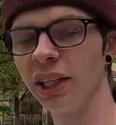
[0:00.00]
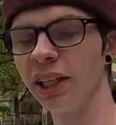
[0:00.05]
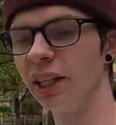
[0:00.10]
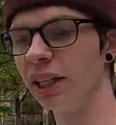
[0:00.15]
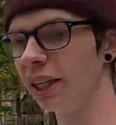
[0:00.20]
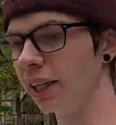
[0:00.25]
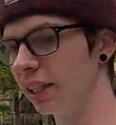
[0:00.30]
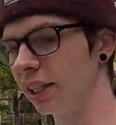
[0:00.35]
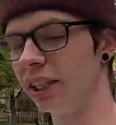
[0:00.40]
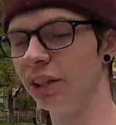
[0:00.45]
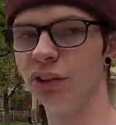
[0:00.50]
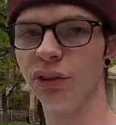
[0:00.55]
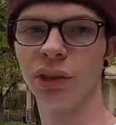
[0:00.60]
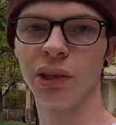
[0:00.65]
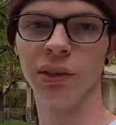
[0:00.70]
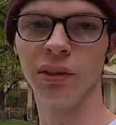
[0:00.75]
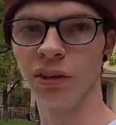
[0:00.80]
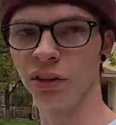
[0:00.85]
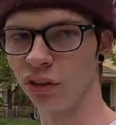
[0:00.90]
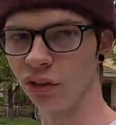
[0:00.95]
it, and then you
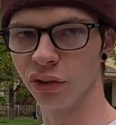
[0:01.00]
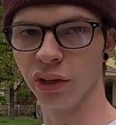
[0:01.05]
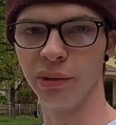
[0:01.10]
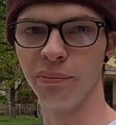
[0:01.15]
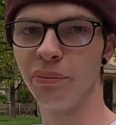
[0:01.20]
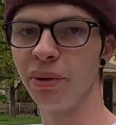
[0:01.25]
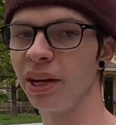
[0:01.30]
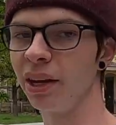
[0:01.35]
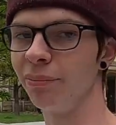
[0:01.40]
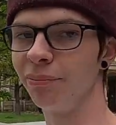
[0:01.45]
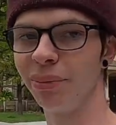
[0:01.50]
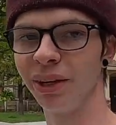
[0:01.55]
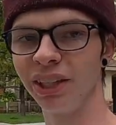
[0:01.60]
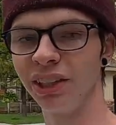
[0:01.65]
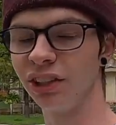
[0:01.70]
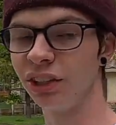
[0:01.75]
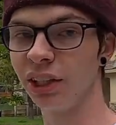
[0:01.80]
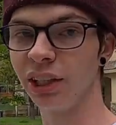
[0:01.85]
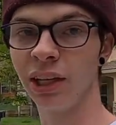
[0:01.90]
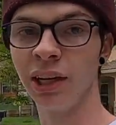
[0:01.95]
can crimp it,
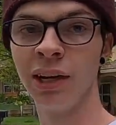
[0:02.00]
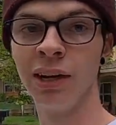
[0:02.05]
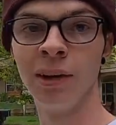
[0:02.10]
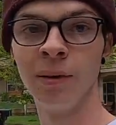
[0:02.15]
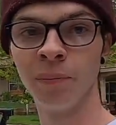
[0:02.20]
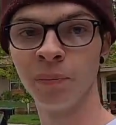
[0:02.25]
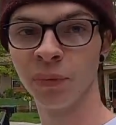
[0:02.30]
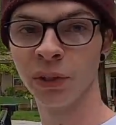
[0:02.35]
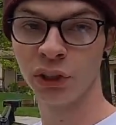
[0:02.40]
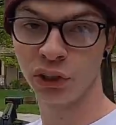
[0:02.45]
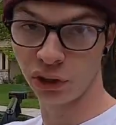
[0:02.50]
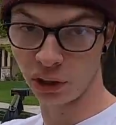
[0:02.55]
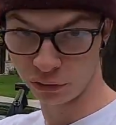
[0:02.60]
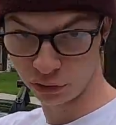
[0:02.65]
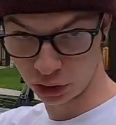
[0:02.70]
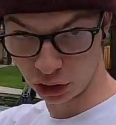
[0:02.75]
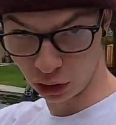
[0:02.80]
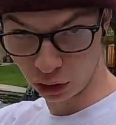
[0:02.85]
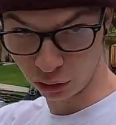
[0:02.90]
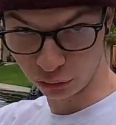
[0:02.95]
pinch it, shove
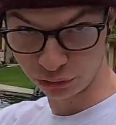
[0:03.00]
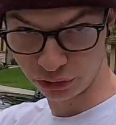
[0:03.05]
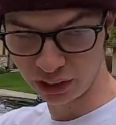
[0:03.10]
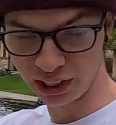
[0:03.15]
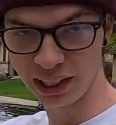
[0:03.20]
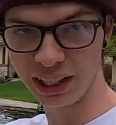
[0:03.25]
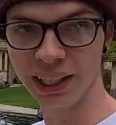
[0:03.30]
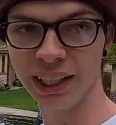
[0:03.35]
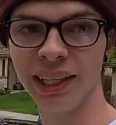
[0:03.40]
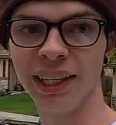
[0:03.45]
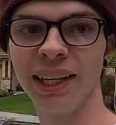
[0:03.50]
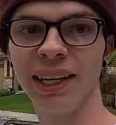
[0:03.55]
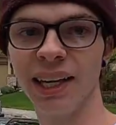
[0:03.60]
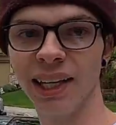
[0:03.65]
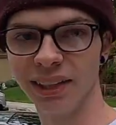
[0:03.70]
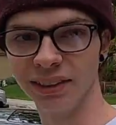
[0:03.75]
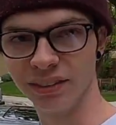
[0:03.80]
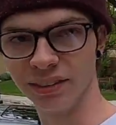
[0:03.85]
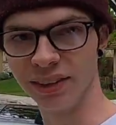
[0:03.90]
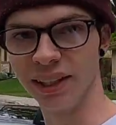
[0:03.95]
a golf tee in it,
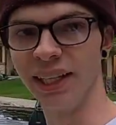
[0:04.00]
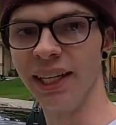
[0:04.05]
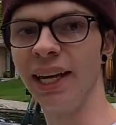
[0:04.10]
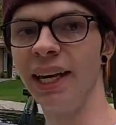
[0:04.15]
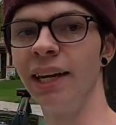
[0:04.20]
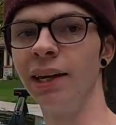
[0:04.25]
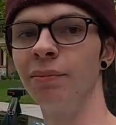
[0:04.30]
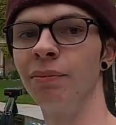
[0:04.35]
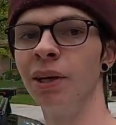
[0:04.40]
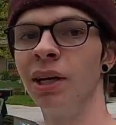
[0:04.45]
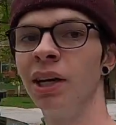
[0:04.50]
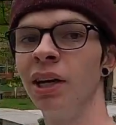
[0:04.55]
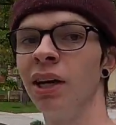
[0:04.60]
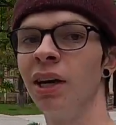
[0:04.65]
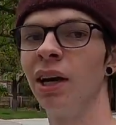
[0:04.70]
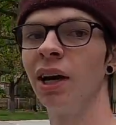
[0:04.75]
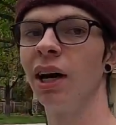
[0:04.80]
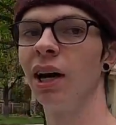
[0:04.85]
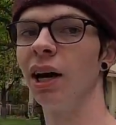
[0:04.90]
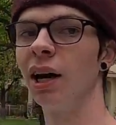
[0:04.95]
hence the name.
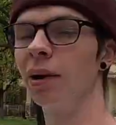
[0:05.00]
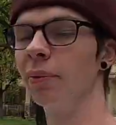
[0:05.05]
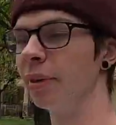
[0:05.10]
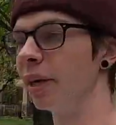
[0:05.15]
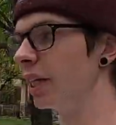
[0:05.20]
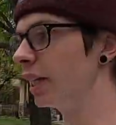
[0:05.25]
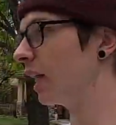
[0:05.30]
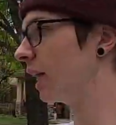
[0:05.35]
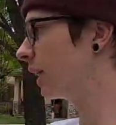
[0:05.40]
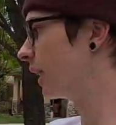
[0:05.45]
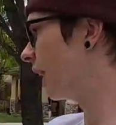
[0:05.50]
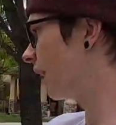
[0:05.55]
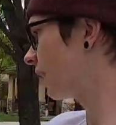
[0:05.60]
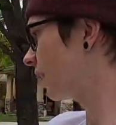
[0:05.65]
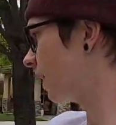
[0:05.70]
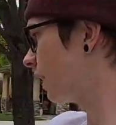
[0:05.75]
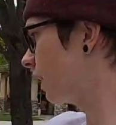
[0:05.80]
And then that